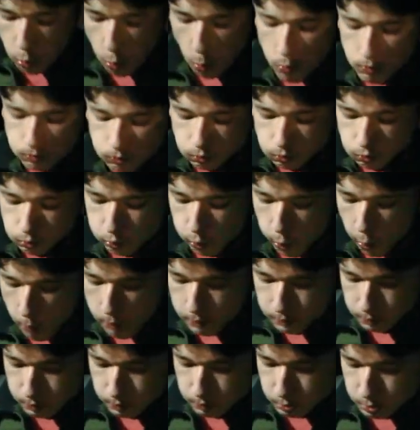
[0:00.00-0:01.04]
mash.
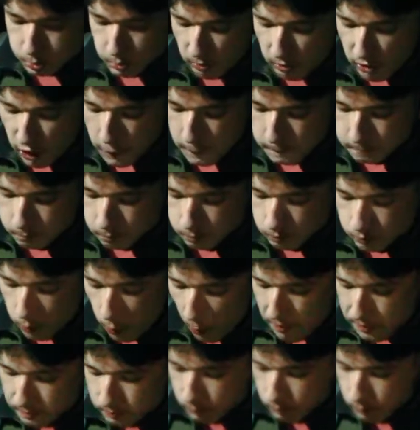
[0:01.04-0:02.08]
Yeah, absolutely. It, it's a
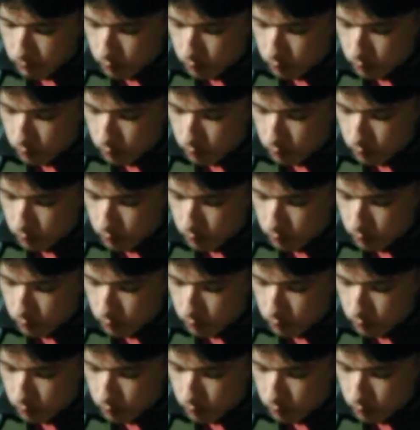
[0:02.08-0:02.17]
mashed